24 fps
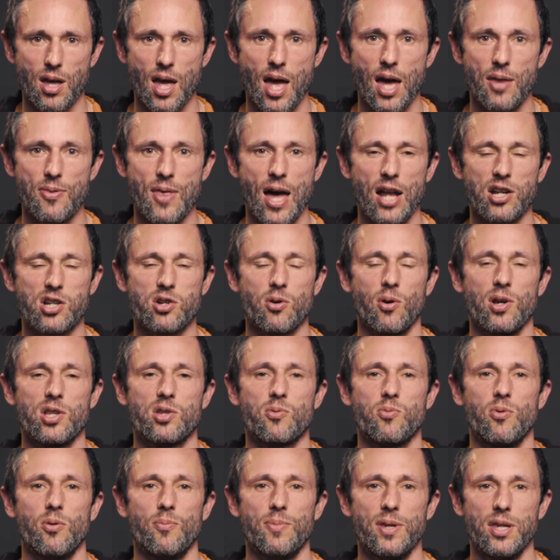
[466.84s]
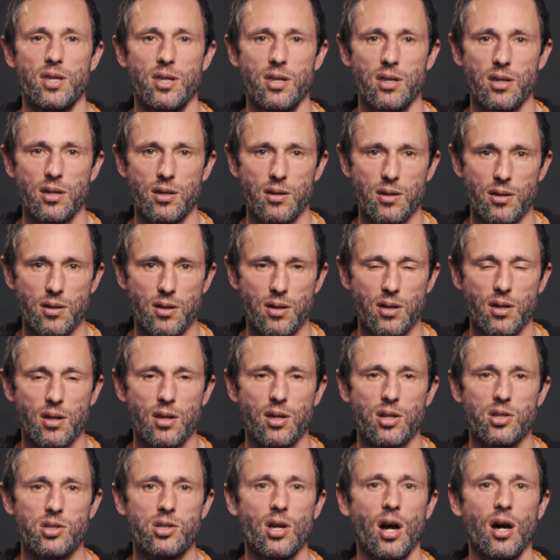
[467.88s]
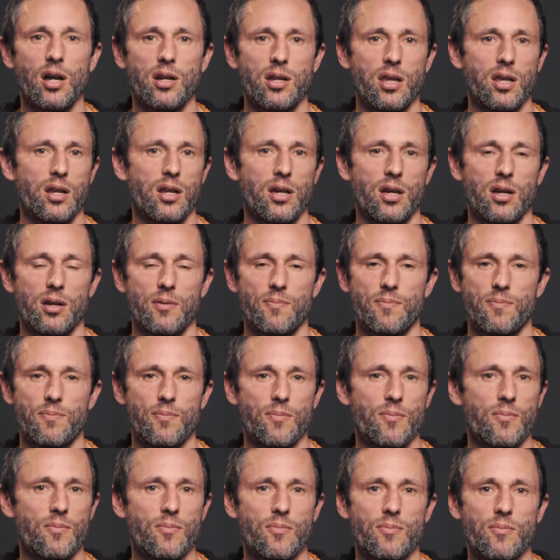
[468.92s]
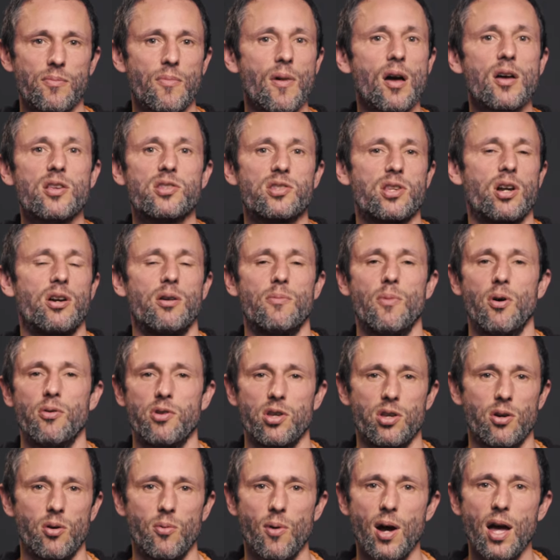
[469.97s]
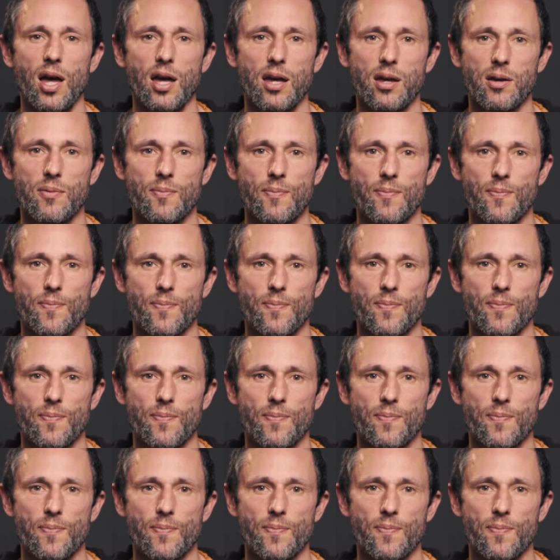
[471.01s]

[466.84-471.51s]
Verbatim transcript: And that choice will be done in a ceremonial way.